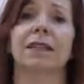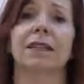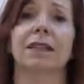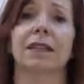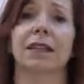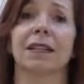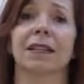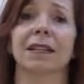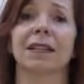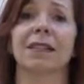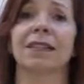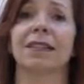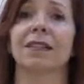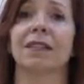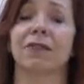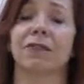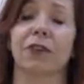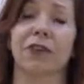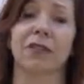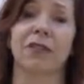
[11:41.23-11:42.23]
elicit
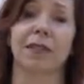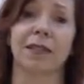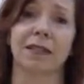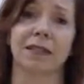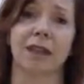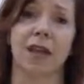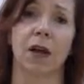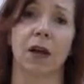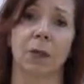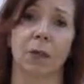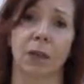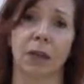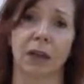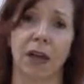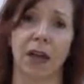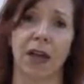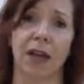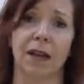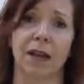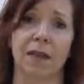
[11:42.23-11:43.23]
the front desk help with
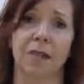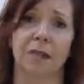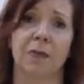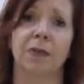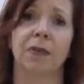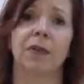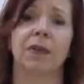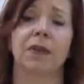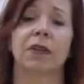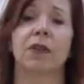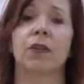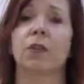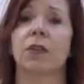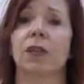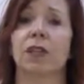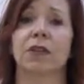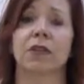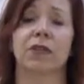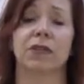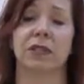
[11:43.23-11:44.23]
that. You
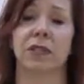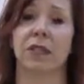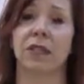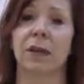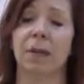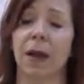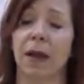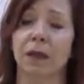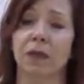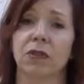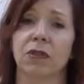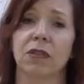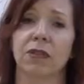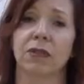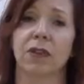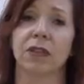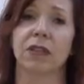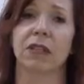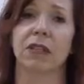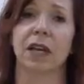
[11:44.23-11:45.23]
can either send them out to the
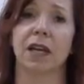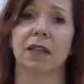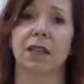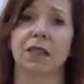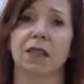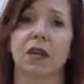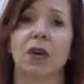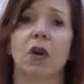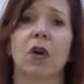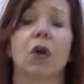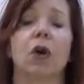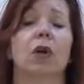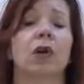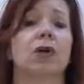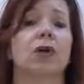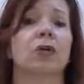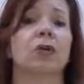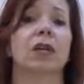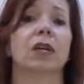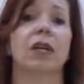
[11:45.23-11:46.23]
front desk, or
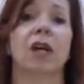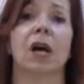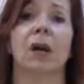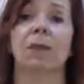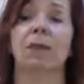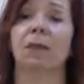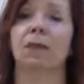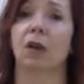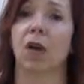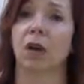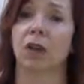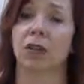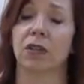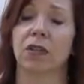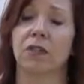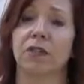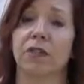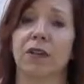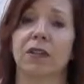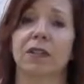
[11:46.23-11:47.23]
you can come and talk to
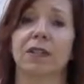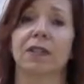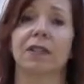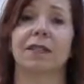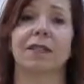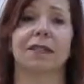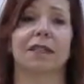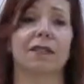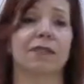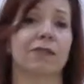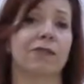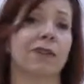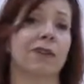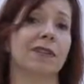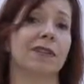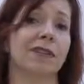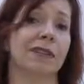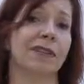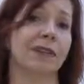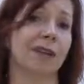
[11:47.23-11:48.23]
the front desk and let the
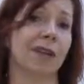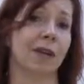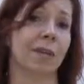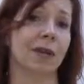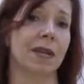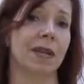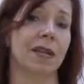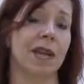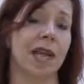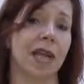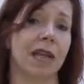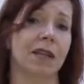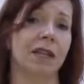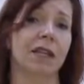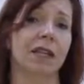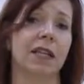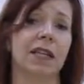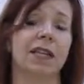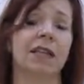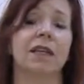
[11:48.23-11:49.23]
front desk come in and
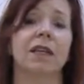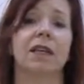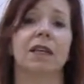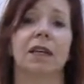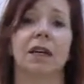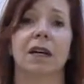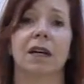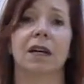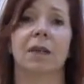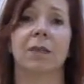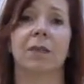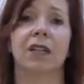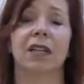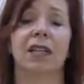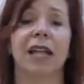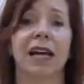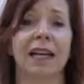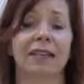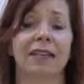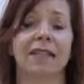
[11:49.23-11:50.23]
handle it. The
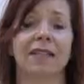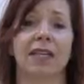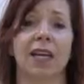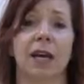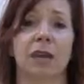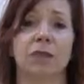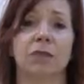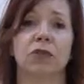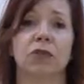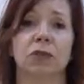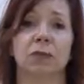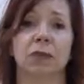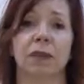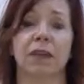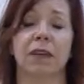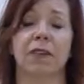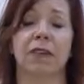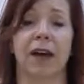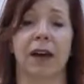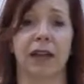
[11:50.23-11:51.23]
last step should
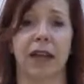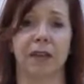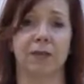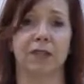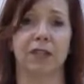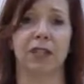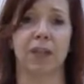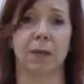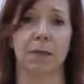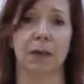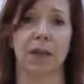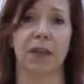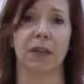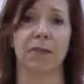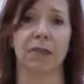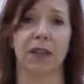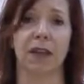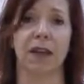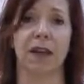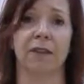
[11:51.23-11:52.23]
be if I have to come in,
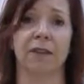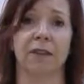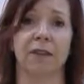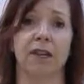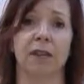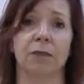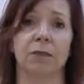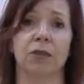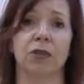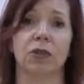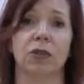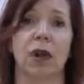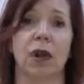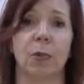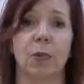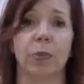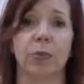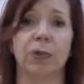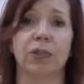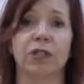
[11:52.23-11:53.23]
if they have to come to the
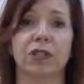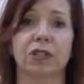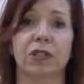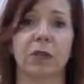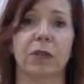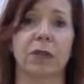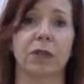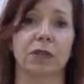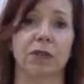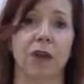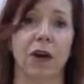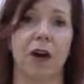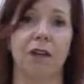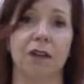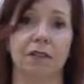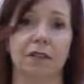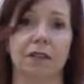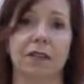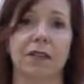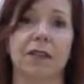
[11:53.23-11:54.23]
principal's
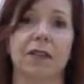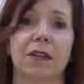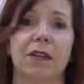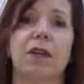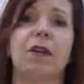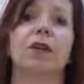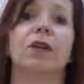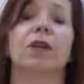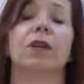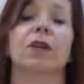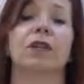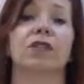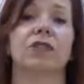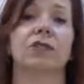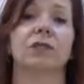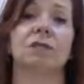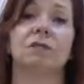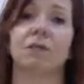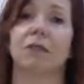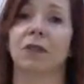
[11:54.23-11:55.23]
office,
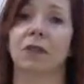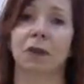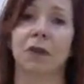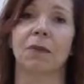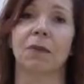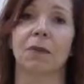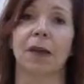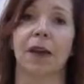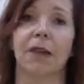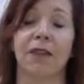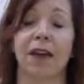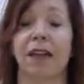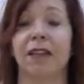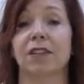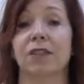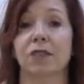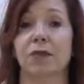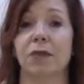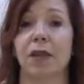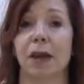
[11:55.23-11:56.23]
which, I've had
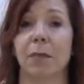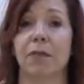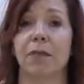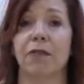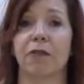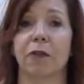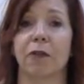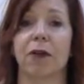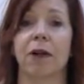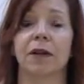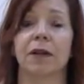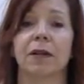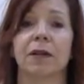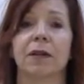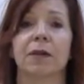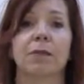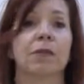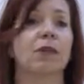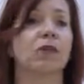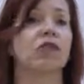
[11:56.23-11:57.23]
to do that before,
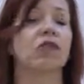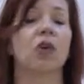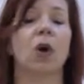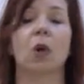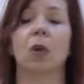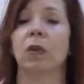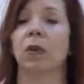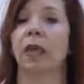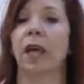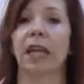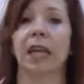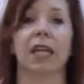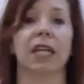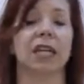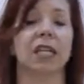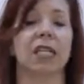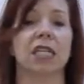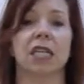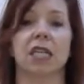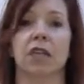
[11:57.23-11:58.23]
but don't let
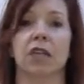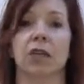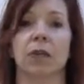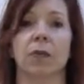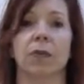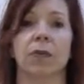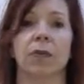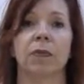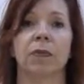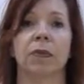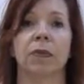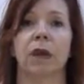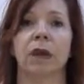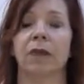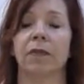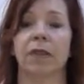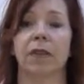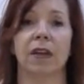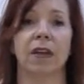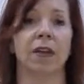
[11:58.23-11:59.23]
it continue.
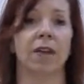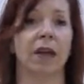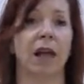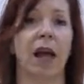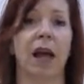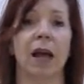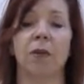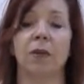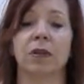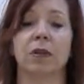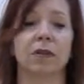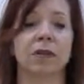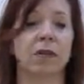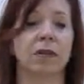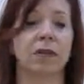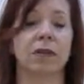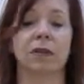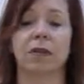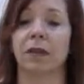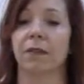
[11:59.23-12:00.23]

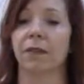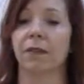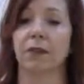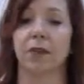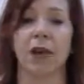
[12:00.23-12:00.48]
If you